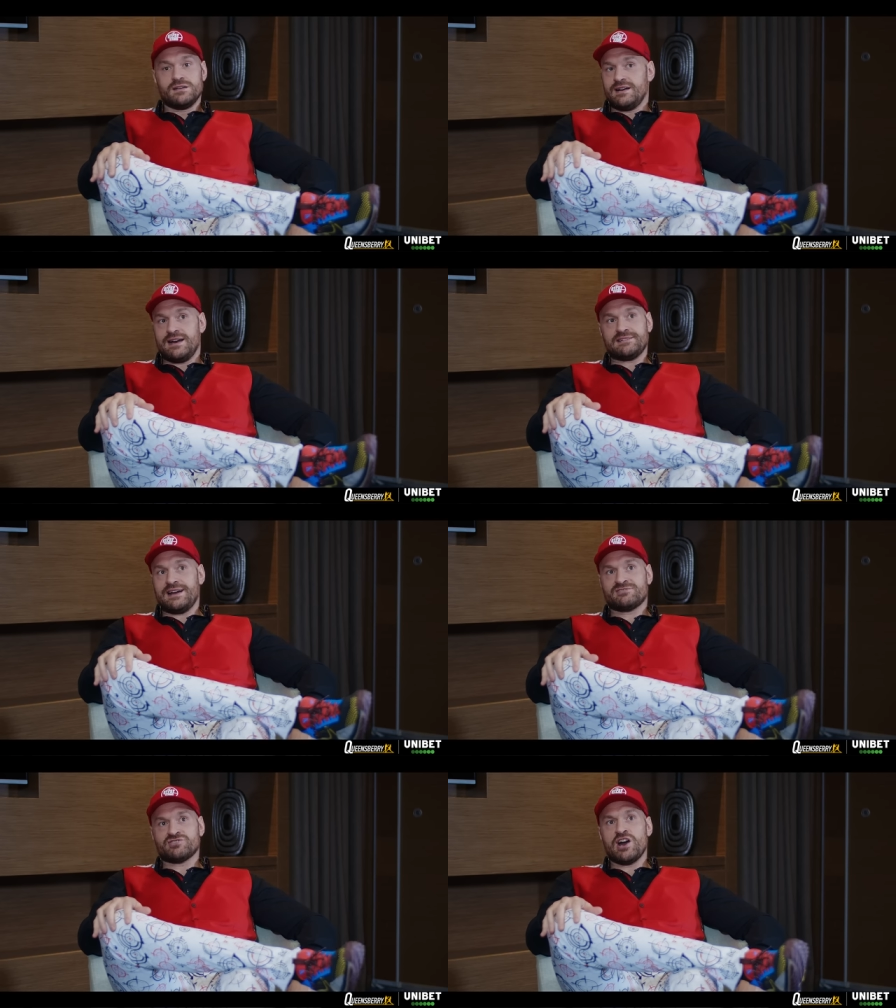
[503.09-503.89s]
I,
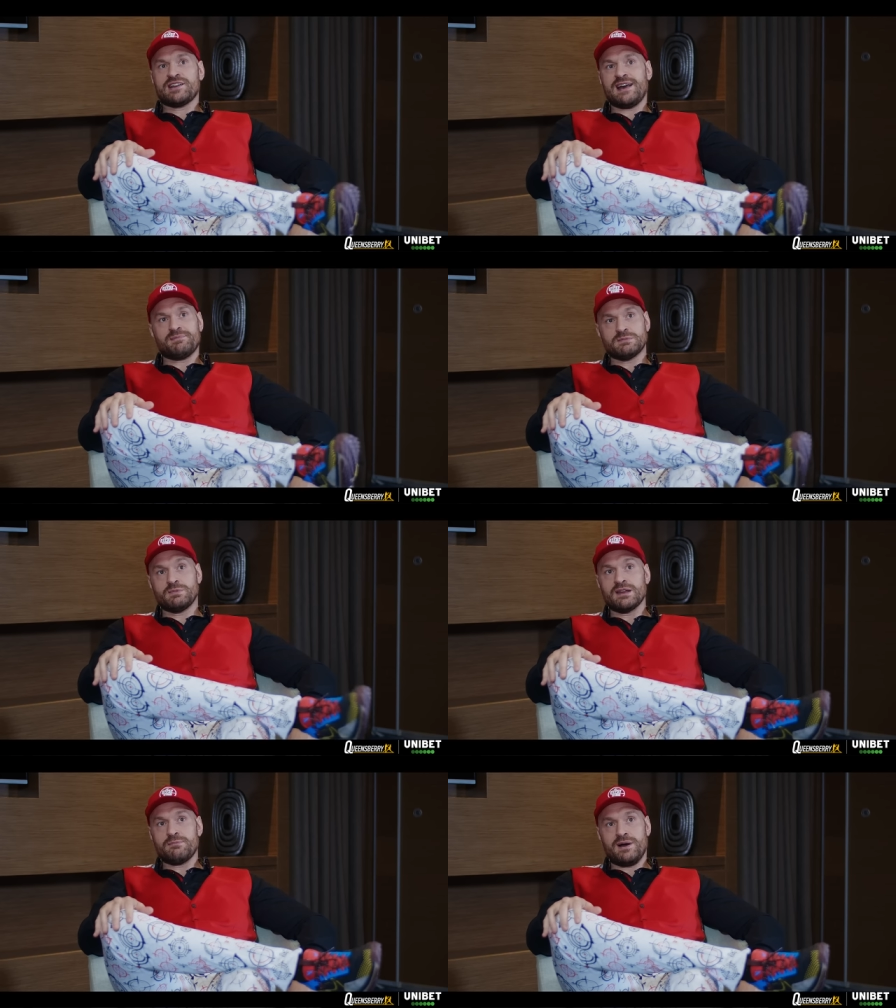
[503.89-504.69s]
it's not
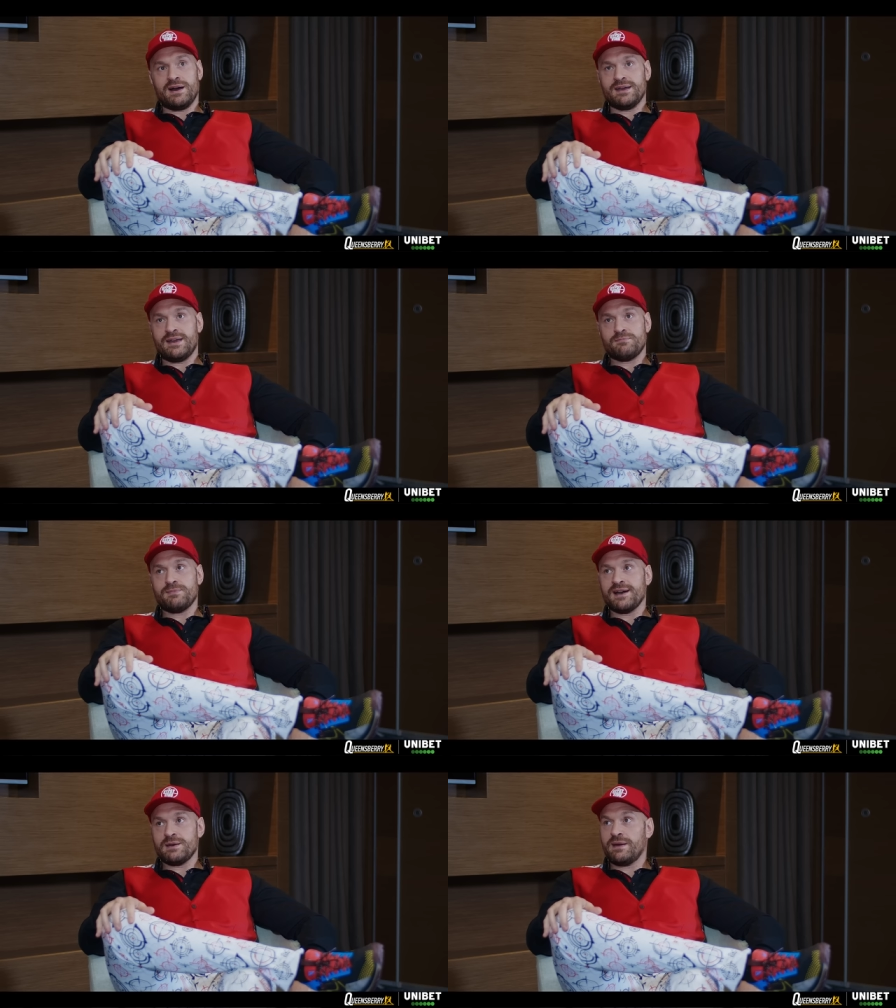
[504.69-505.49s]
acceptable in my in
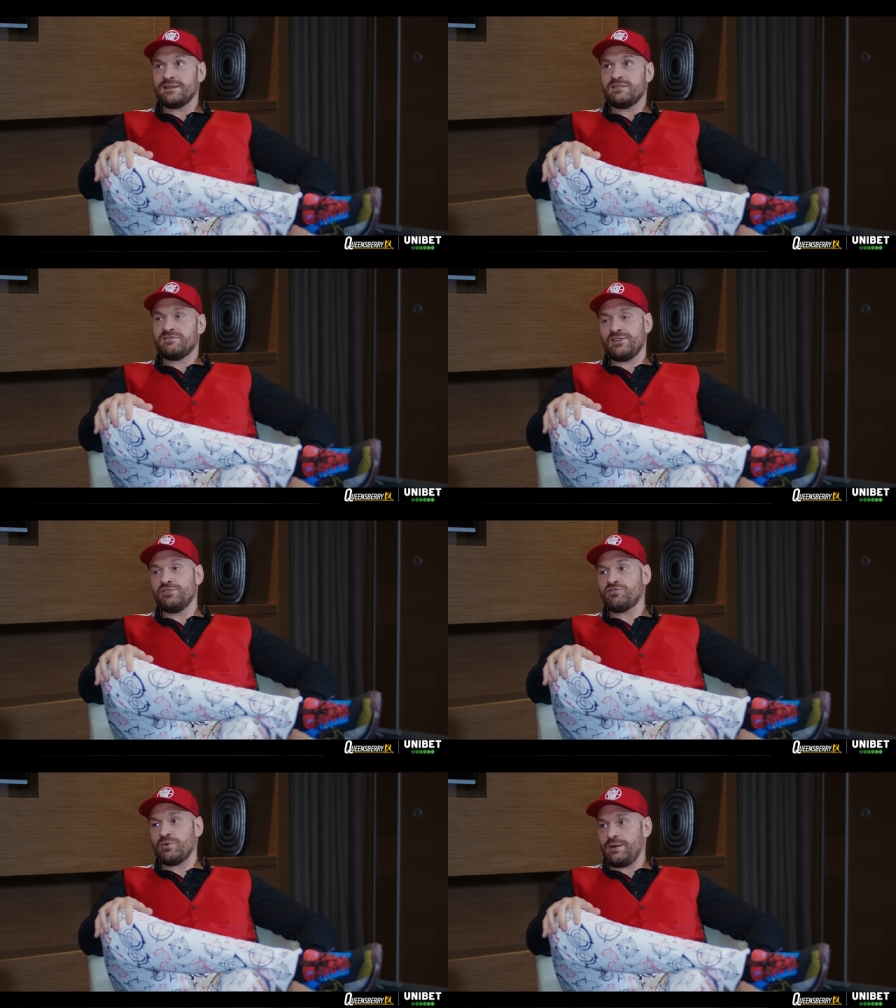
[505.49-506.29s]
my opinion to
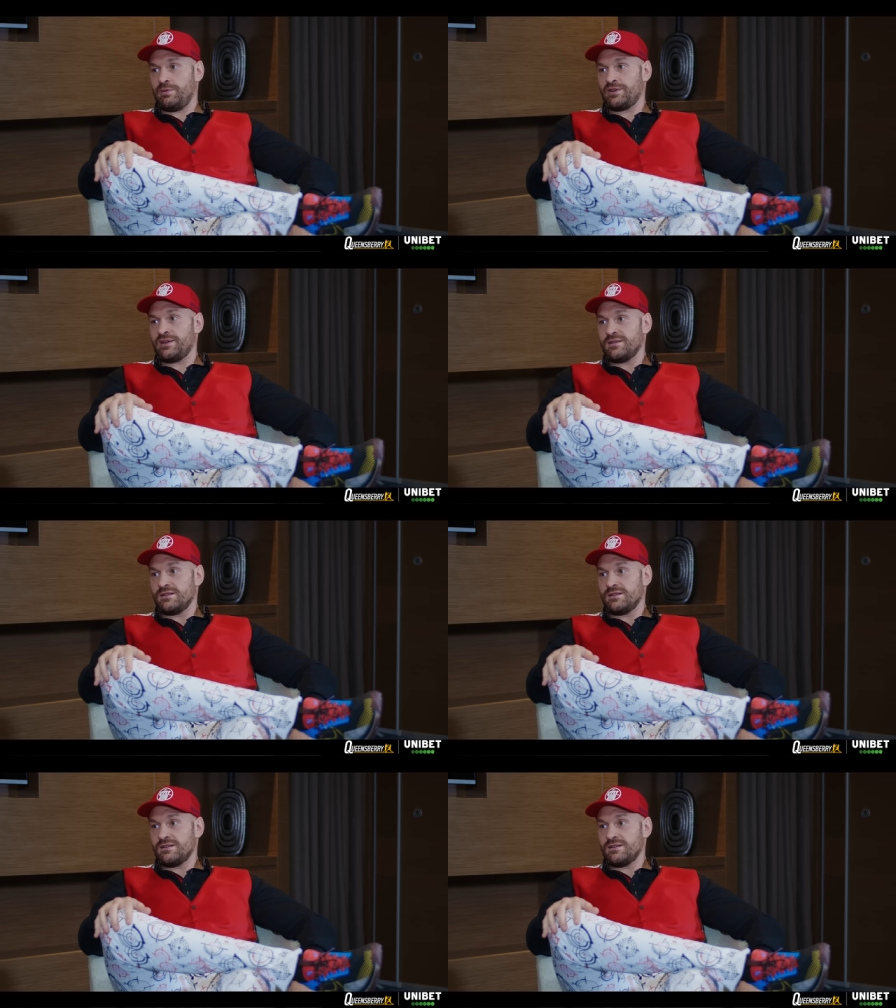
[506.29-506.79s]
lose to anybody.